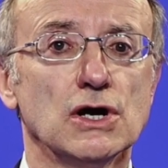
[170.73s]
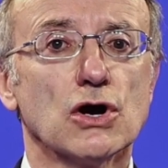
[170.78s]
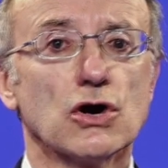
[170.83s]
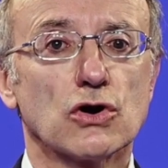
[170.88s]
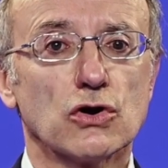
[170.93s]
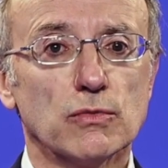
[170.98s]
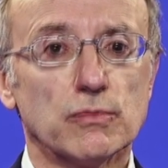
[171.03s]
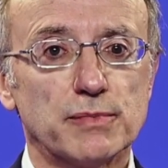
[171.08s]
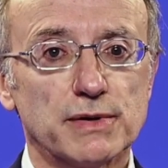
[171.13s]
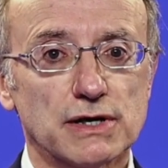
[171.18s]

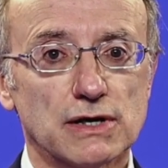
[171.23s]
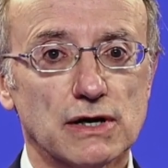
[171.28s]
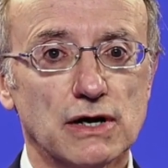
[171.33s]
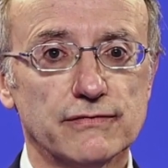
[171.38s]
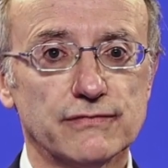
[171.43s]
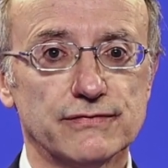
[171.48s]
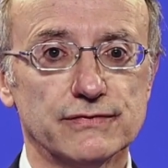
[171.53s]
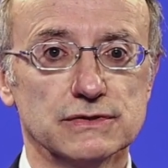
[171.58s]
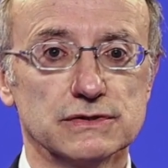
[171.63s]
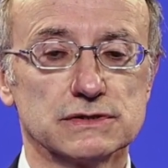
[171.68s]
compare
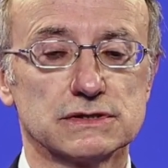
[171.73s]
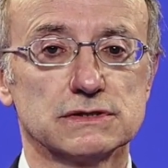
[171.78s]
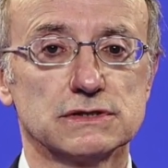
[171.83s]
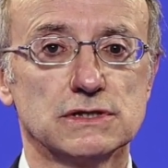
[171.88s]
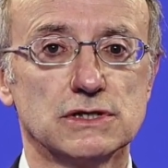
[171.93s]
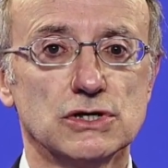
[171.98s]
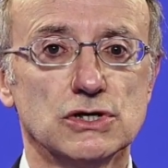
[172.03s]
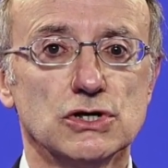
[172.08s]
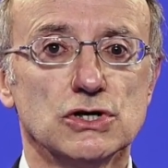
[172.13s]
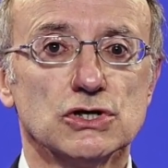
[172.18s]
offers,
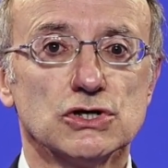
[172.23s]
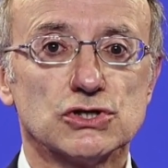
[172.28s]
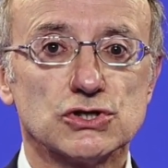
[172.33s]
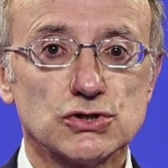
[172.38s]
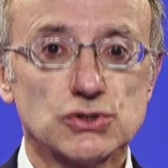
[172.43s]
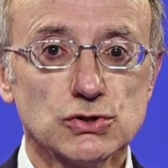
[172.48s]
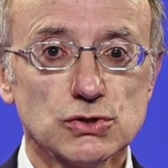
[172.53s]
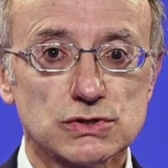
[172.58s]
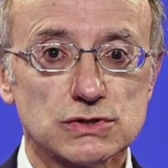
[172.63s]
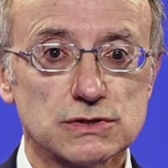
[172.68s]

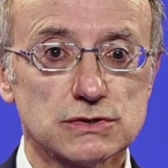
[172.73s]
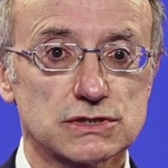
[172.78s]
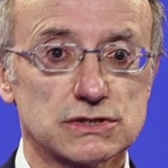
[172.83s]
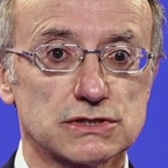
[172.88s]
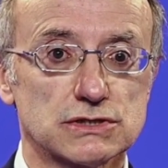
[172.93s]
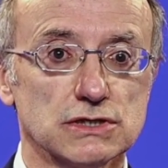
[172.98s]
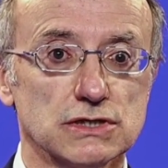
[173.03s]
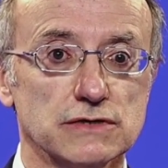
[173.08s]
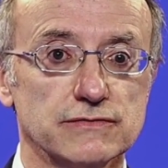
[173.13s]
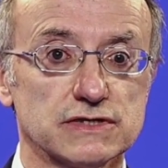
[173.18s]
choose the
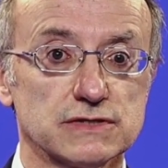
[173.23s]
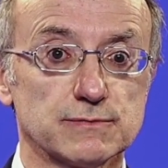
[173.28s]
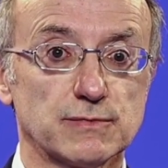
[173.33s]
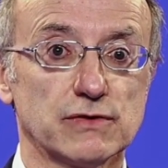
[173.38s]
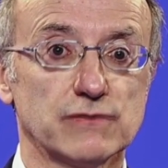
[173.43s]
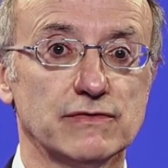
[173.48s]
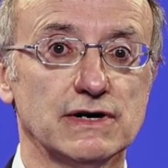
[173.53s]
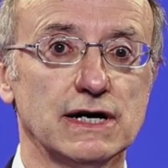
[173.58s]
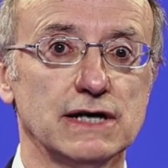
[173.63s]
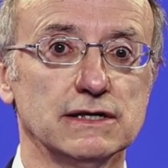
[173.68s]
service
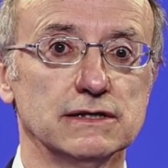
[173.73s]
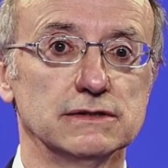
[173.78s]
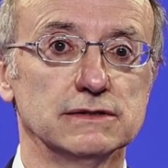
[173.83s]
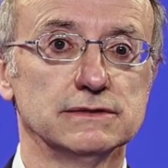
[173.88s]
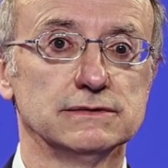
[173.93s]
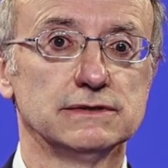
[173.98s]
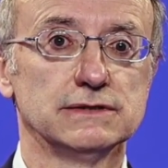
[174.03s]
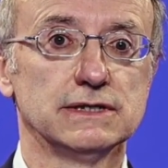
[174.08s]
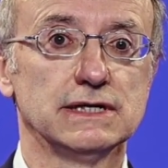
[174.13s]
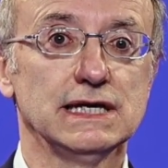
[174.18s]
provider,
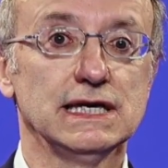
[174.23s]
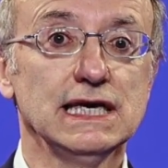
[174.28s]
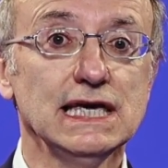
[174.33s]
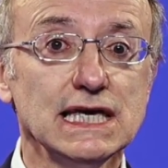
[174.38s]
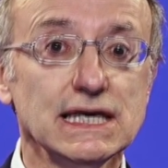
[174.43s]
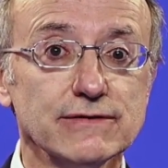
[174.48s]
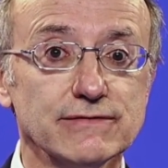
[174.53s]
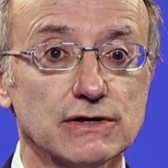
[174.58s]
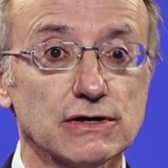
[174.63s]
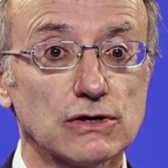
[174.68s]

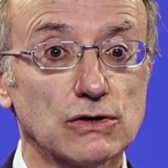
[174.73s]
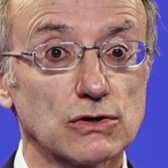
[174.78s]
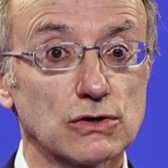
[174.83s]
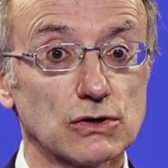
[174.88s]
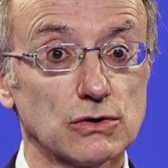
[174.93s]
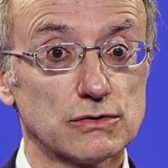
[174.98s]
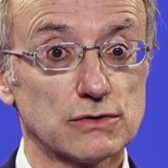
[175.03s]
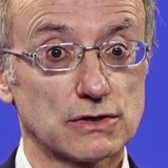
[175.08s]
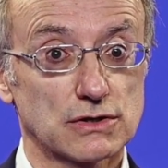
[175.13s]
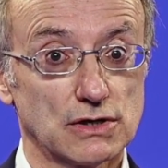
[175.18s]
even
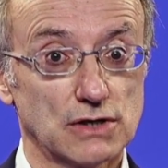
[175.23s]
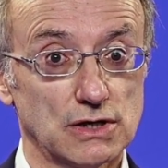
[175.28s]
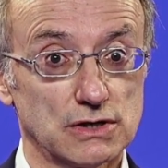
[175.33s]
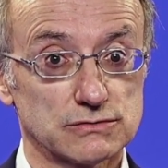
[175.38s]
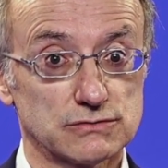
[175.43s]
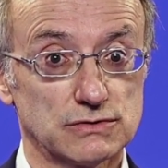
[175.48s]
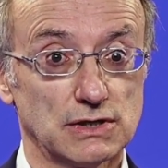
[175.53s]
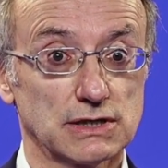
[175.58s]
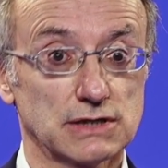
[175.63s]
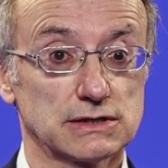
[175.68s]
conclude the
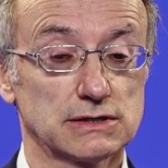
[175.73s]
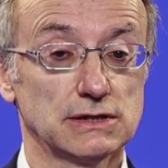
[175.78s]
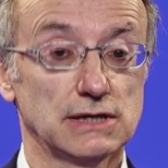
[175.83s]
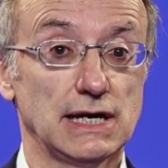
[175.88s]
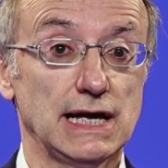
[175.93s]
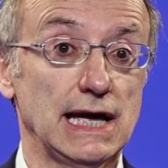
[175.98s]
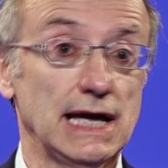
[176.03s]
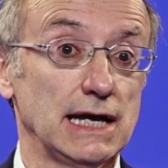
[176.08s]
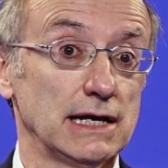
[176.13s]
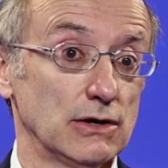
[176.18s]
contract,
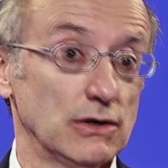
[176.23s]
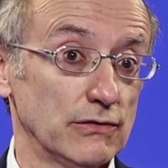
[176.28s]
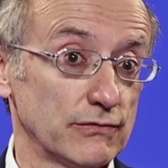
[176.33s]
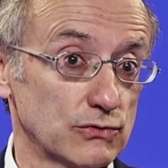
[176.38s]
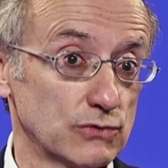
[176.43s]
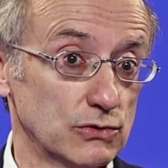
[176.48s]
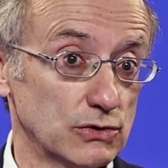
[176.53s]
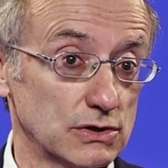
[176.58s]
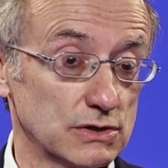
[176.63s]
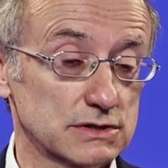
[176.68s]
and, of
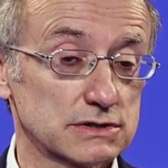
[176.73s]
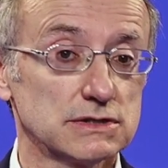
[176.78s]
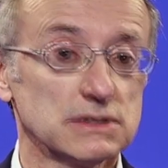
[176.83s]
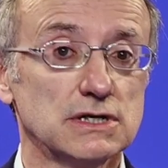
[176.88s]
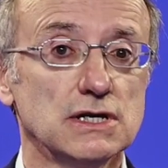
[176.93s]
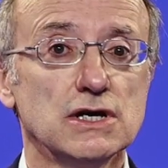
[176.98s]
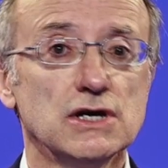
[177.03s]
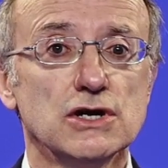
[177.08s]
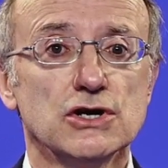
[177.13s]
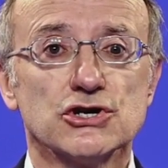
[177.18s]
course,
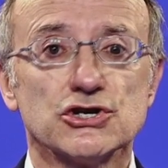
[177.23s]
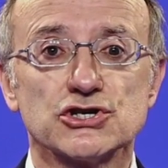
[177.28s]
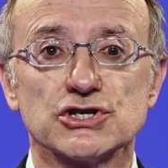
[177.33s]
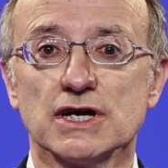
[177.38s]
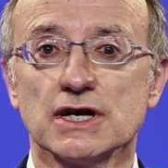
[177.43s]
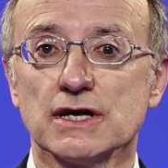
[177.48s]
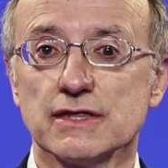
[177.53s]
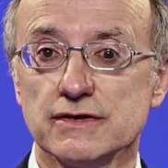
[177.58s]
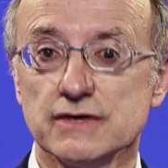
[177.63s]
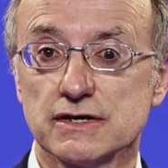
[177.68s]

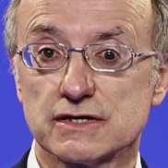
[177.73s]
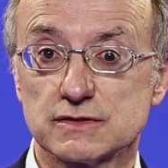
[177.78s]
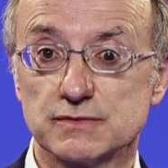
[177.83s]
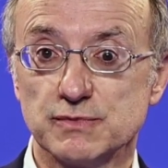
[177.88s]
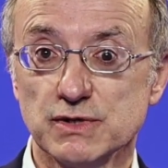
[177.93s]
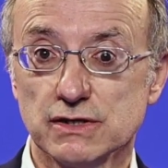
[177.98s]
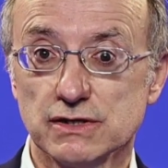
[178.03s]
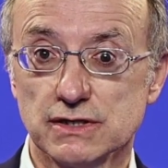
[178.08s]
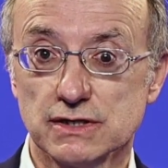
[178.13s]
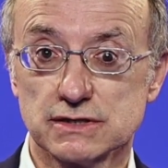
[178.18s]
share the
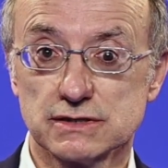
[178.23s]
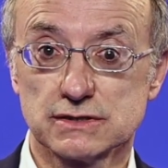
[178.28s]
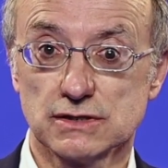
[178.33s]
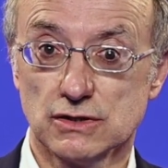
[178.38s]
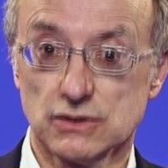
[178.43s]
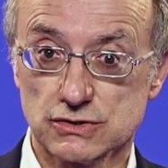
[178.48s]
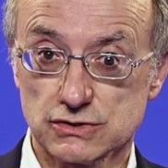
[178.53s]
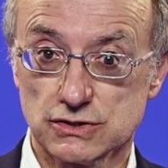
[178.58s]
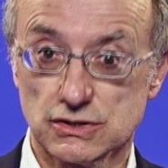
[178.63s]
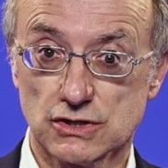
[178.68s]
experience
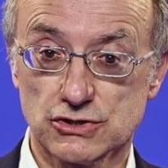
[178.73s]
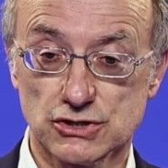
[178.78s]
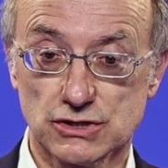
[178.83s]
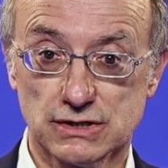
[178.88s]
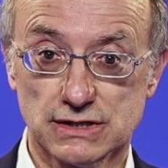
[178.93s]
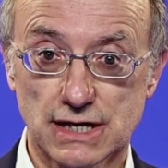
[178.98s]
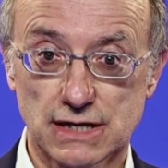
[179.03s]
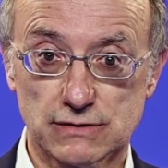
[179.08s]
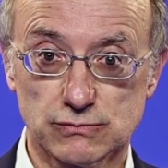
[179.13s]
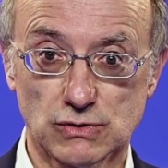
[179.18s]
on social
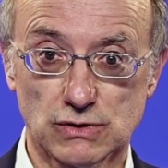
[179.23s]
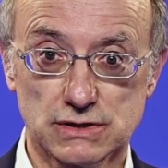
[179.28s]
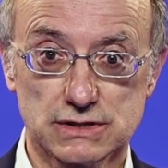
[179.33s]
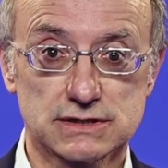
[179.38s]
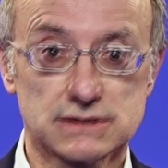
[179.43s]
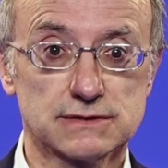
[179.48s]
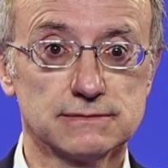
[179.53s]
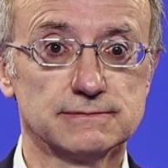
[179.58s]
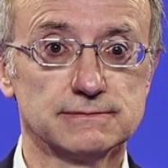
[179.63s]
networks.